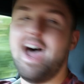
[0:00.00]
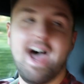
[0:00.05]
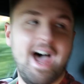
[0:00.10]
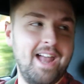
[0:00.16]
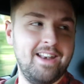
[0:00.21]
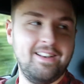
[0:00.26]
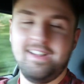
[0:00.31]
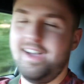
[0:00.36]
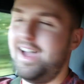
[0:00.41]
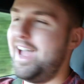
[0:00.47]

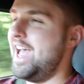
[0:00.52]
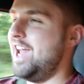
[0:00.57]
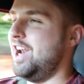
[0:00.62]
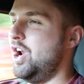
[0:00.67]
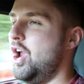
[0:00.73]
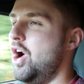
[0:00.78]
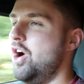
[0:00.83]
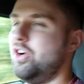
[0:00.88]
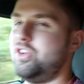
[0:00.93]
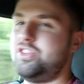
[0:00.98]
and it
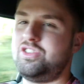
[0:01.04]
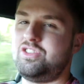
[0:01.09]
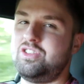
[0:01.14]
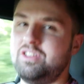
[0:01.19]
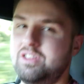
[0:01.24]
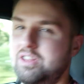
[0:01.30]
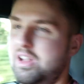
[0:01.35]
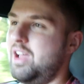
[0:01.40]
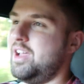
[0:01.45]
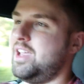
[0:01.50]
looks
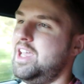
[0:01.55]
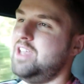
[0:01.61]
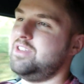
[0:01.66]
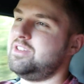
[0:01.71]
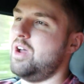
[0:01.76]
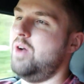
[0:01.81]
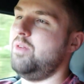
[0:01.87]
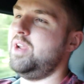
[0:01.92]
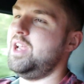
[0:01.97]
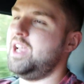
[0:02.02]
like it's
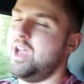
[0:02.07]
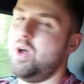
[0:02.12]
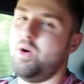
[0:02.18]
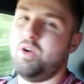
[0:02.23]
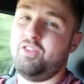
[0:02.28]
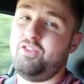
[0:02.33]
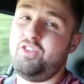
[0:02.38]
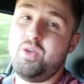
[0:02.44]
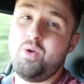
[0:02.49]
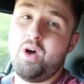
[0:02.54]
only killed
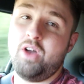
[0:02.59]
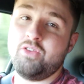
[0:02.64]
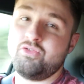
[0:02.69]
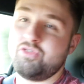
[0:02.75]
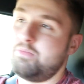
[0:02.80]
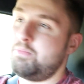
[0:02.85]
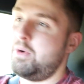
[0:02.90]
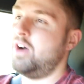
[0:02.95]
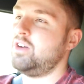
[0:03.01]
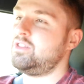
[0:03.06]
a few
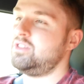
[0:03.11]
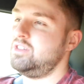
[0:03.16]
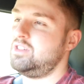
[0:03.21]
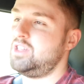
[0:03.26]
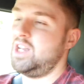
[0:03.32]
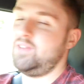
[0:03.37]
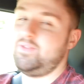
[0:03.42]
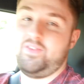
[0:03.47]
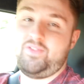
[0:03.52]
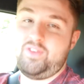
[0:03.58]
$100
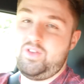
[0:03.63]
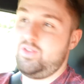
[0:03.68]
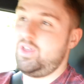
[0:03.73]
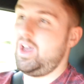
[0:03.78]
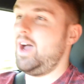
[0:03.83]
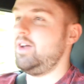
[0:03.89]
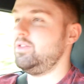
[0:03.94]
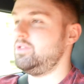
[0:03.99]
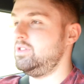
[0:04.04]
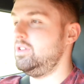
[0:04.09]
instead of a few
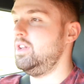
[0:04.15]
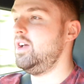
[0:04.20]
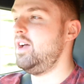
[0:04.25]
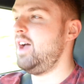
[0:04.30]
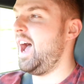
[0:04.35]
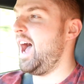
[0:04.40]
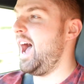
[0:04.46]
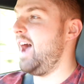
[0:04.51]
thousand,